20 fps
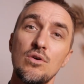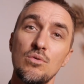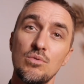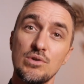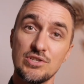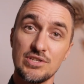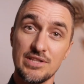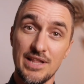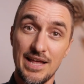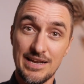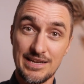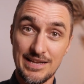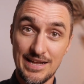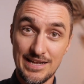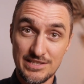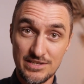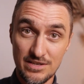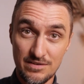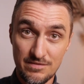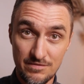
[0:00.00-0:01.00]
which then
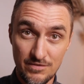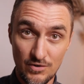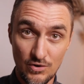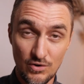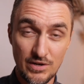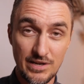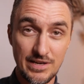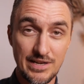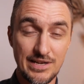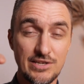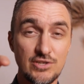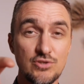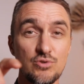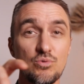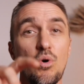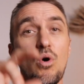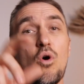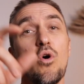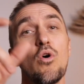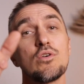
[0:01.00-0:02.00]
gets converted
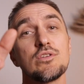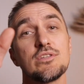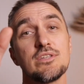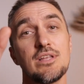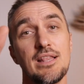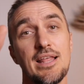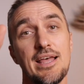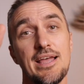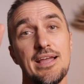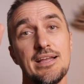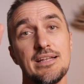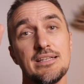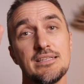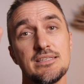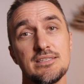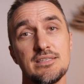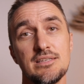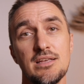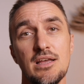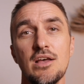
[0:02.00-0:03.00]
into
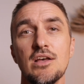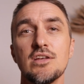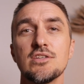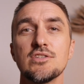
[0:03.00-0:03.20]
oxalates.